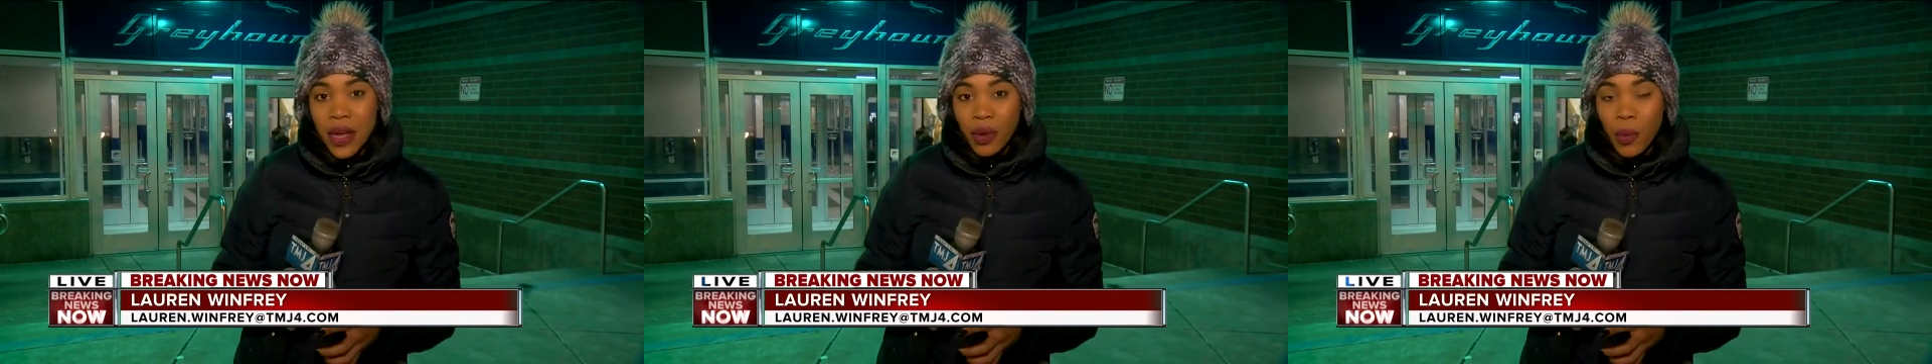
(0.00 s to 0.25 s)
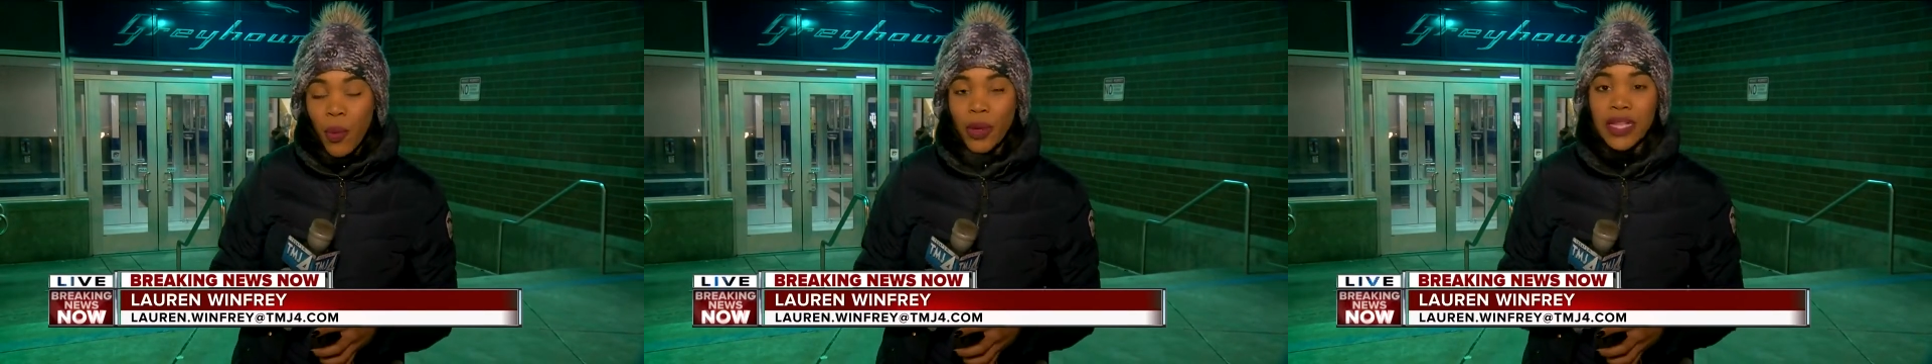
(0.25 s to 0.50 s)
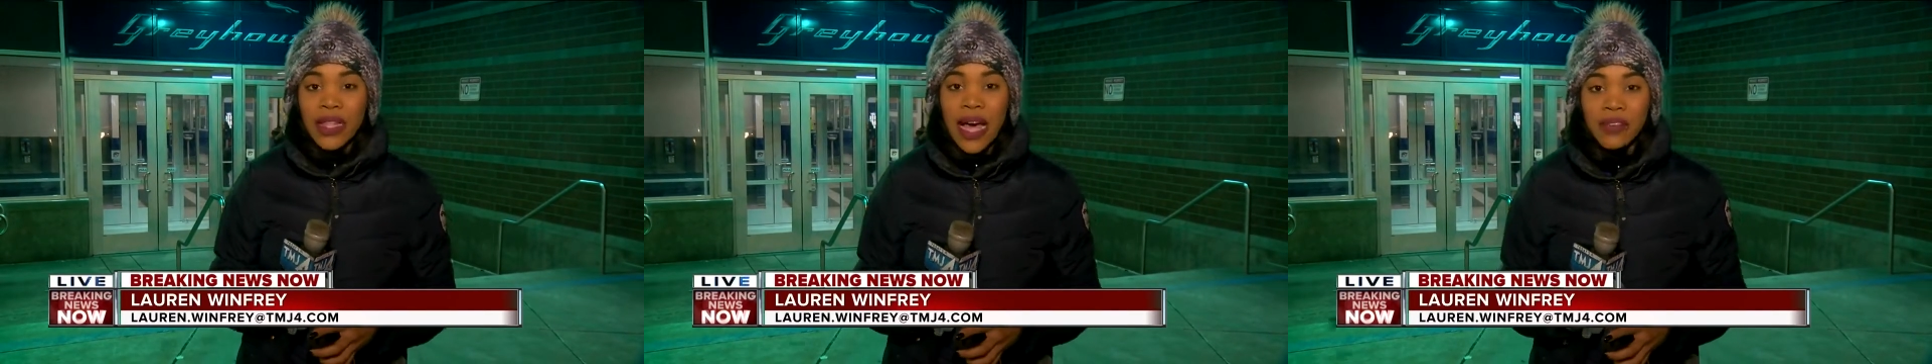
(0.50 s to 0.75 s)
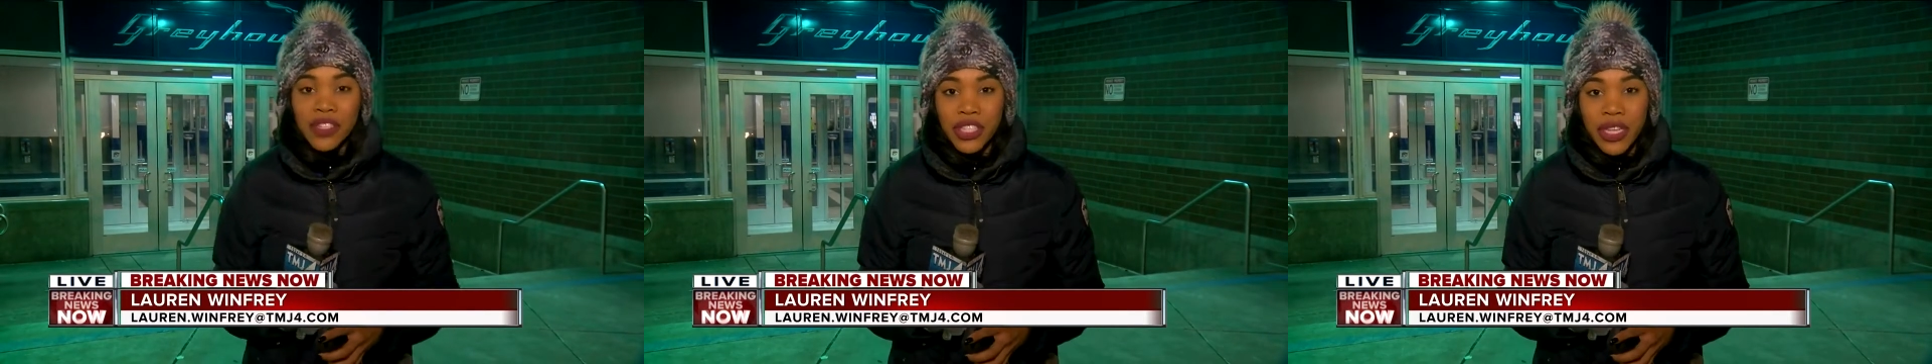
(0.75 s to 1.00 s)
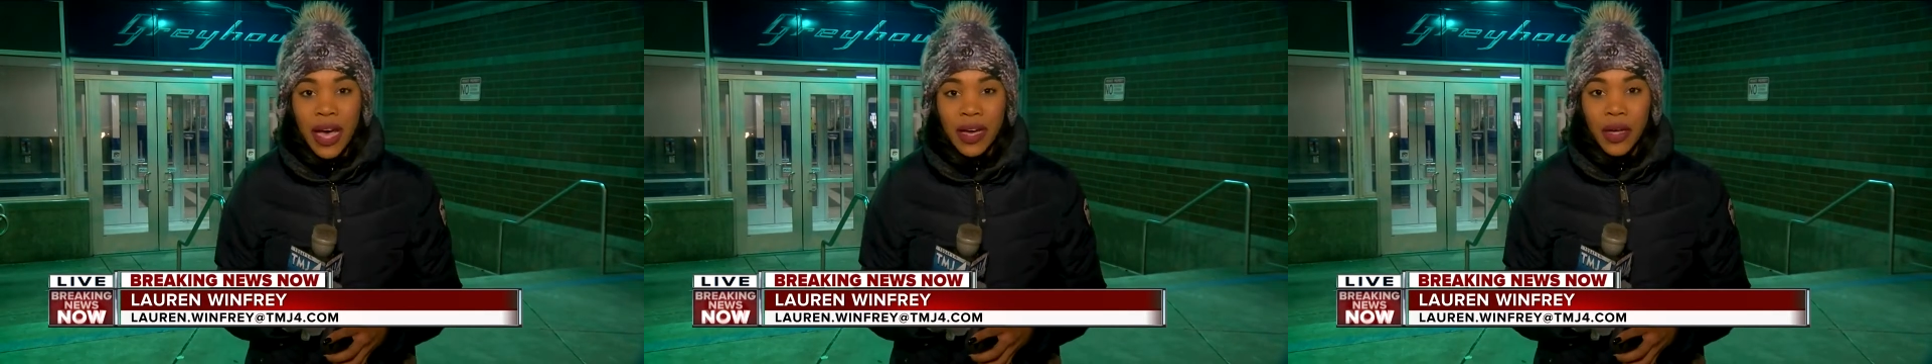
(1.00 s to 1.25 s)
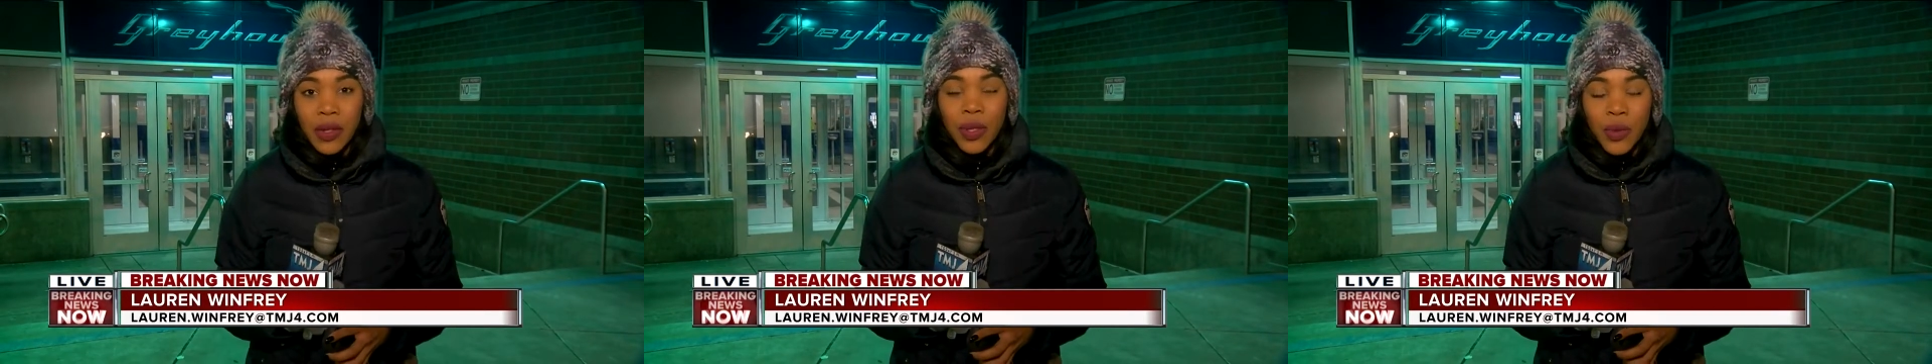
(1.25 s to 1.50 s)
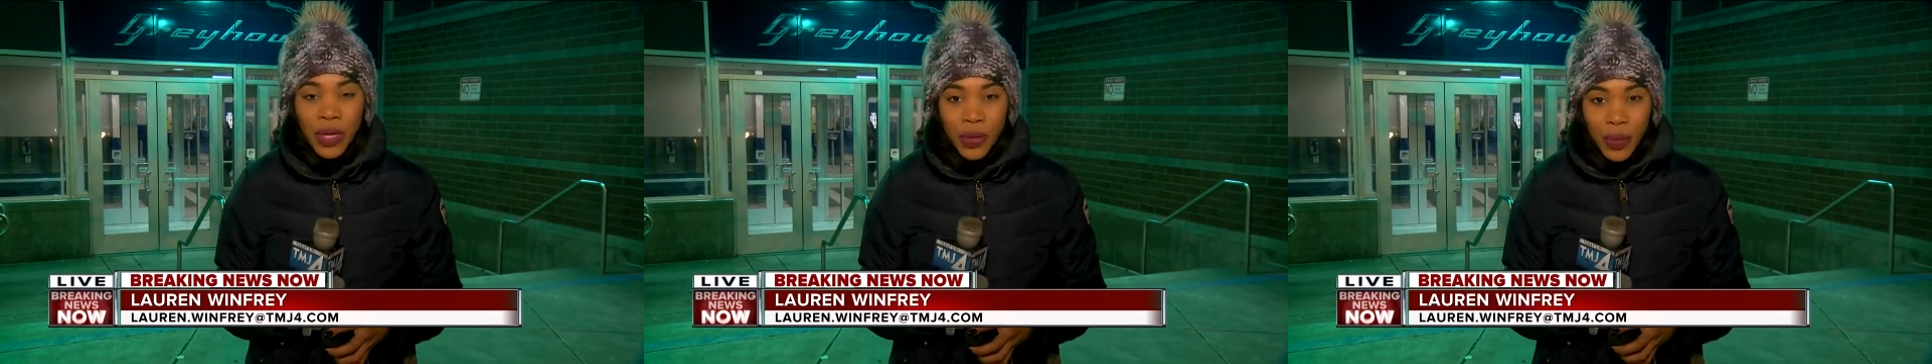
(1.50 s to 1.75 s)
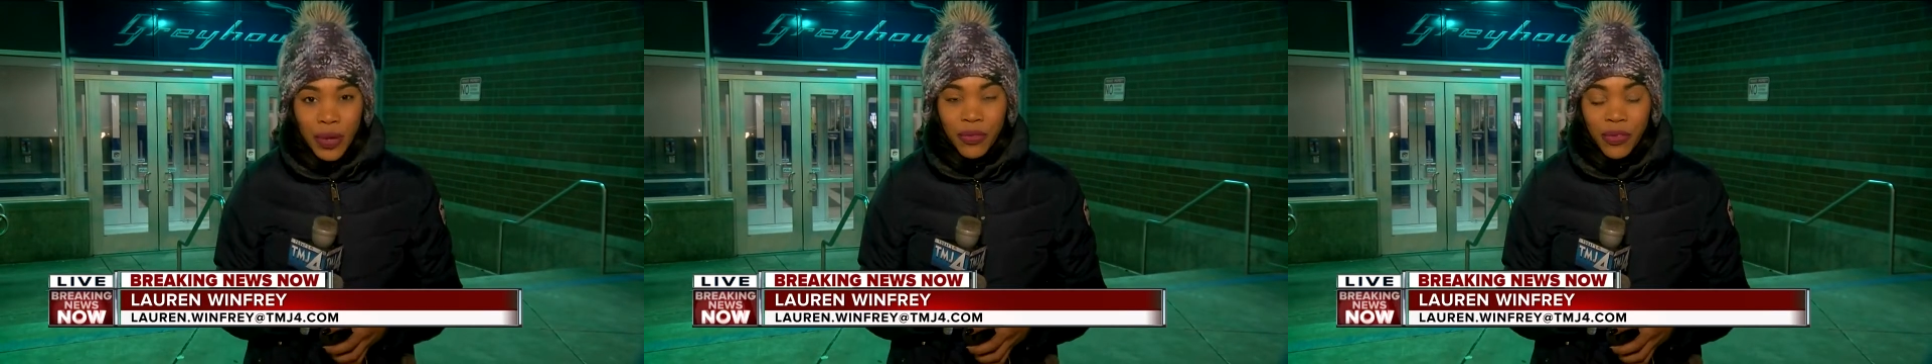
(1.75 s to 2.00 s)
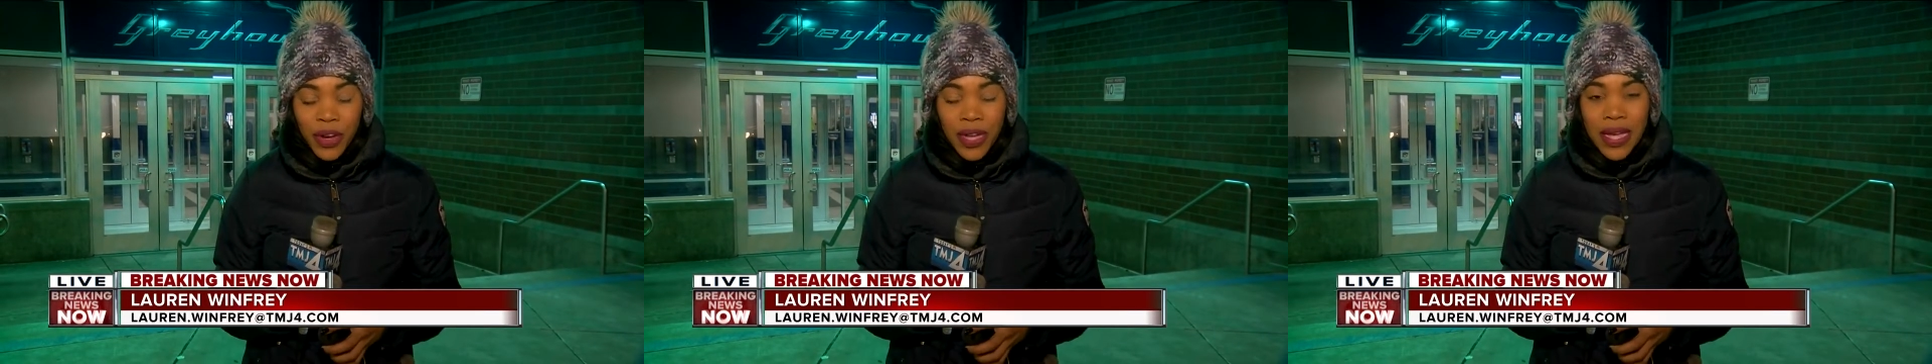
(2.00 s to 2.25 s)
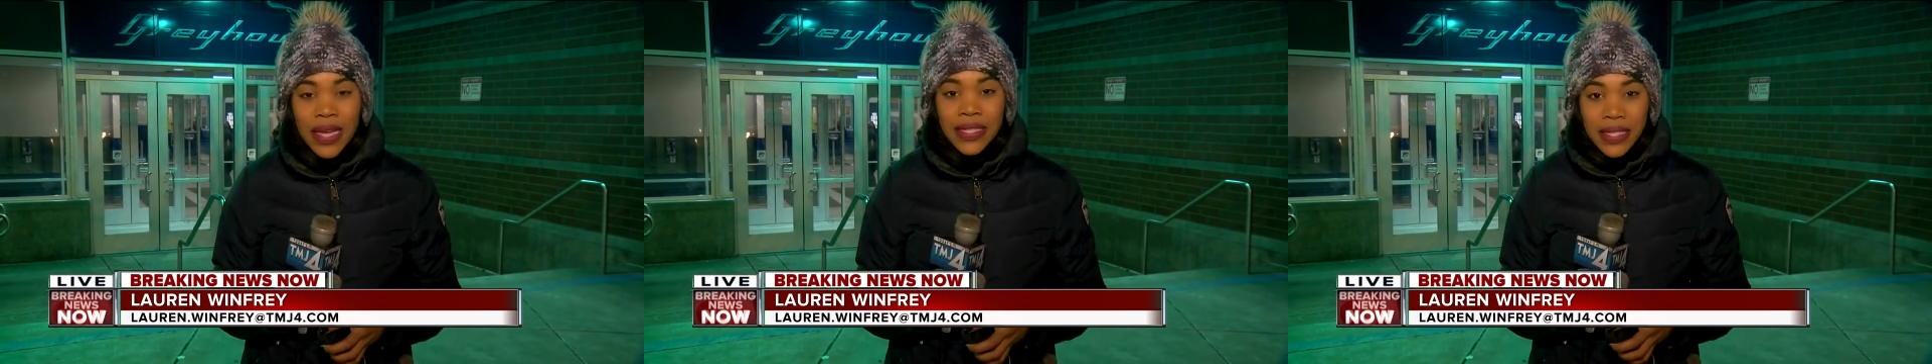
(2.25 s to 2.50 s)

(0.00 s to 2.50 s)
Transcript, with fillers: Reporting live in Chicago, Lauren Winfrey,